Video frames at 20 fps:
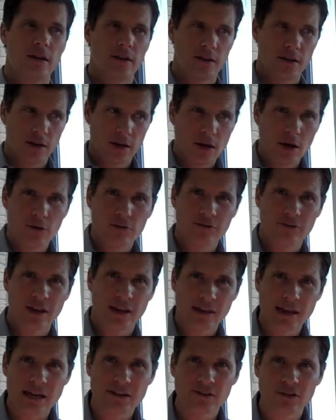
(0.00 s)
the notes
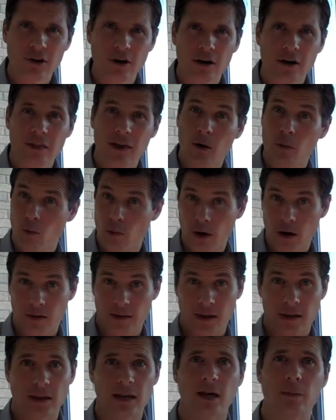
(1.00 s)
that they took that work
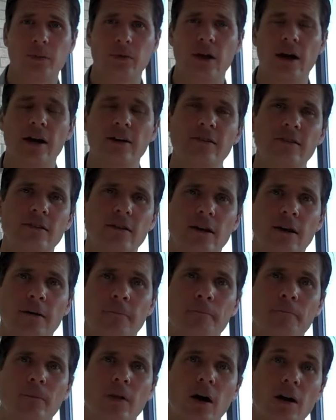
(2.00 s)
that they applied
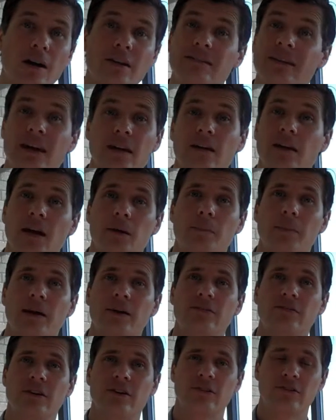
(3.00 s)
on a day-to-day
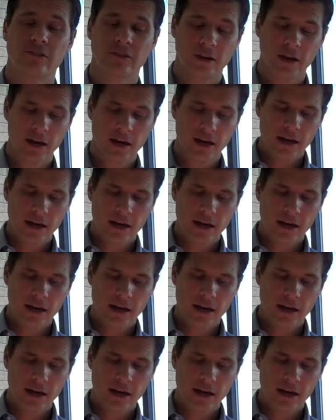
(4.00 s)
basis.